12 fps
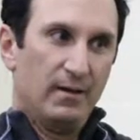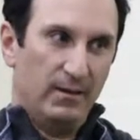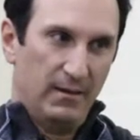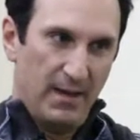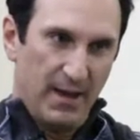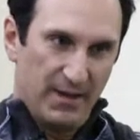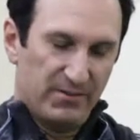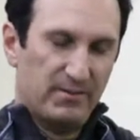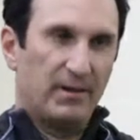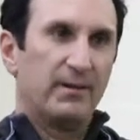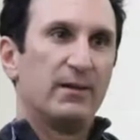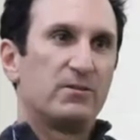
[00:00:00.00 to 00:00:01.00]
Yes,
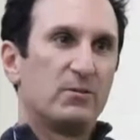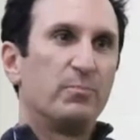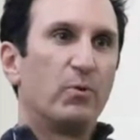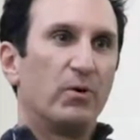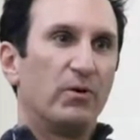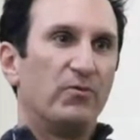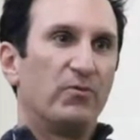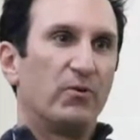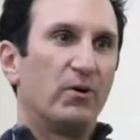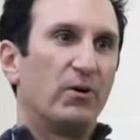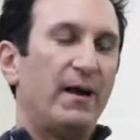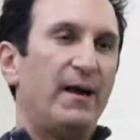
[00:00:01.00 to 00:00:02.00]
I think it's important
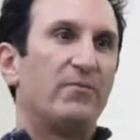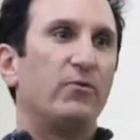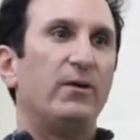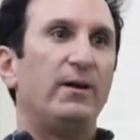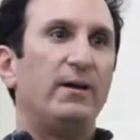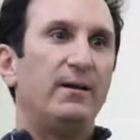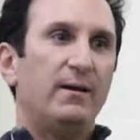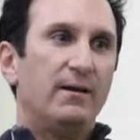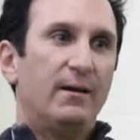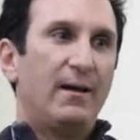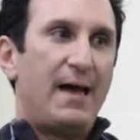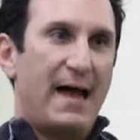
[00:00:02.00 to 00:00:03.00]
for every
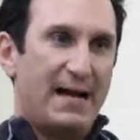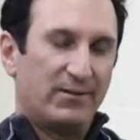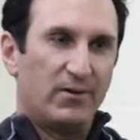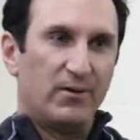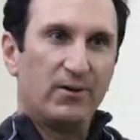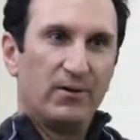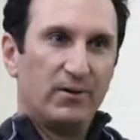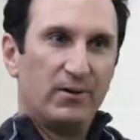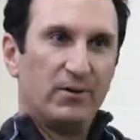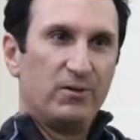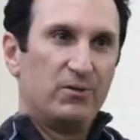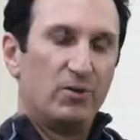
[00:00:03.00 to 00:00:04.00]
actor
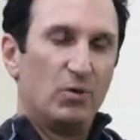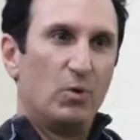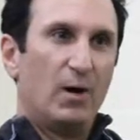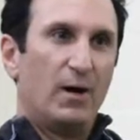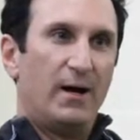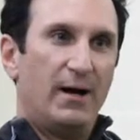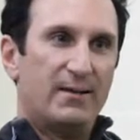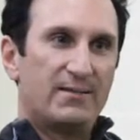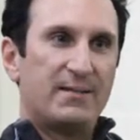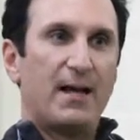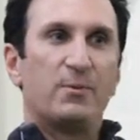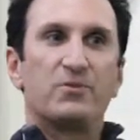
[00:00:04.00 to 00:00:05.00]
to
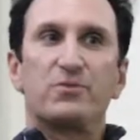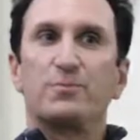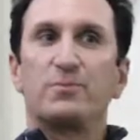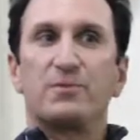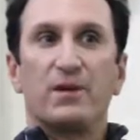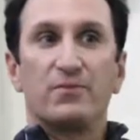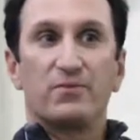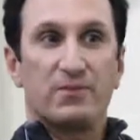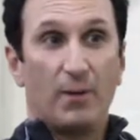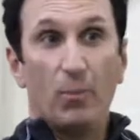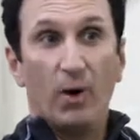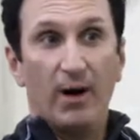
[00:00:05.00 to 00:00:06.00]
establish themselves
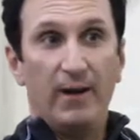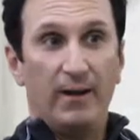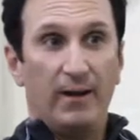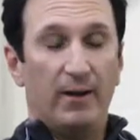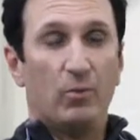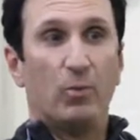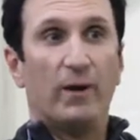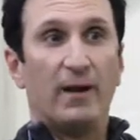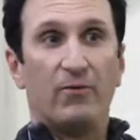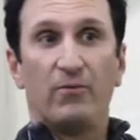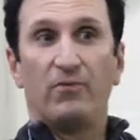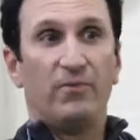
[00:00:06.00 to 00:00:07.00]
somewhat in whatever